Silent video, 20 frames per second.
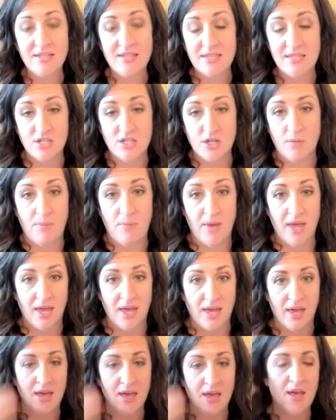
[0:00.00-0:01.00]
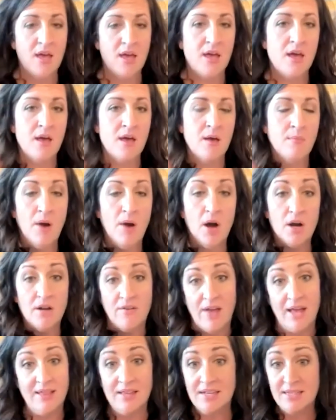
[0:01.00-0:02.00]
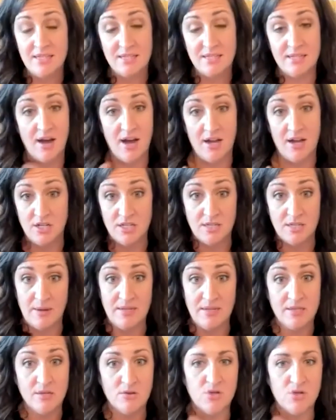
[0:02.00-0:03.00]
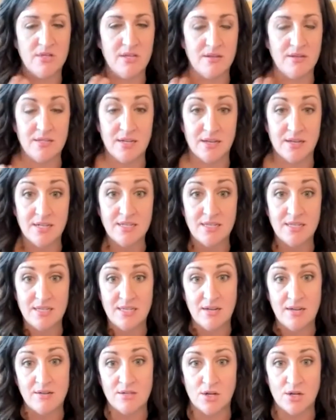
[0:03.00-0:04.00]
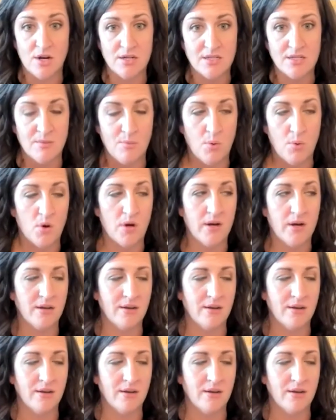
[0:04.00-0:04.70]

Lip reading: such a big part of, and this is not just about social sales, Doug, this is sales across the board.